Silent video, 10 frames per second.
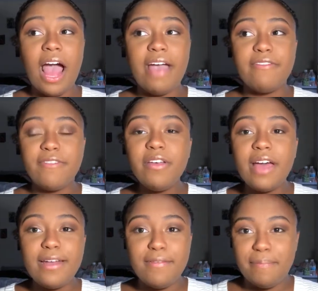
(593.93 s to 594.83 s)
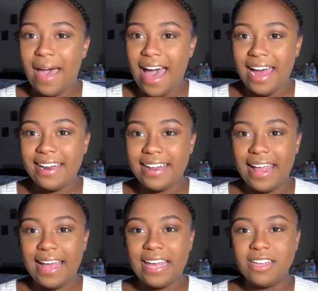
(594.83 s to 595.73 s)
I feel kind of bad and,
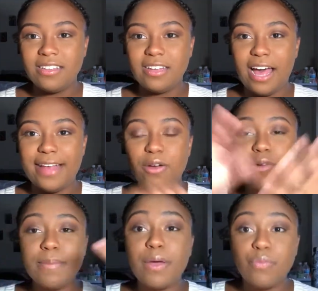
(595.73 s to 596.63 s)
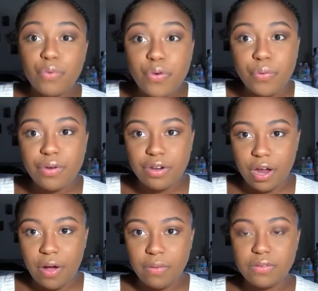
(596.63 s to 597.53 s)
like, I don't want to be rude, you
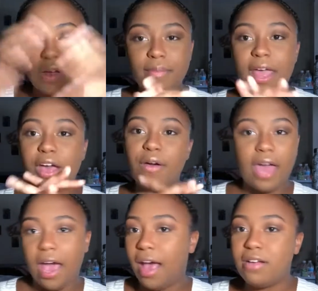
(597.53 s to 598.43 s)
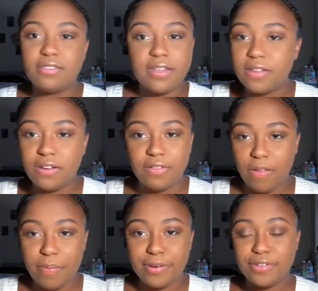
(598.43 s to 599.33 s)
know? So I'm like, okay, I'll send this girl
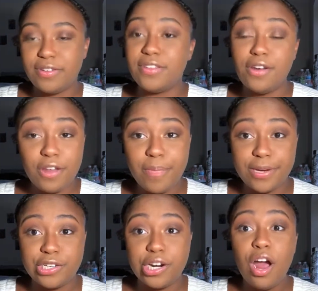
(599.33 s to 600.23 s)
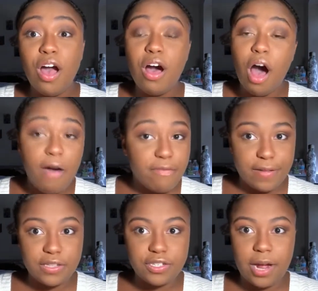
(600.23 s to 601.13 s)
another picture. So I send another picture off of
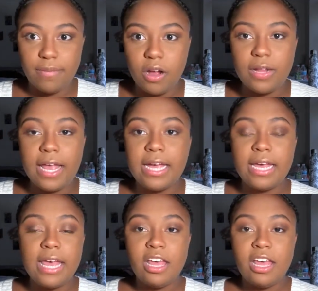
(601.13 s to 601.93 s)
Instagram, not like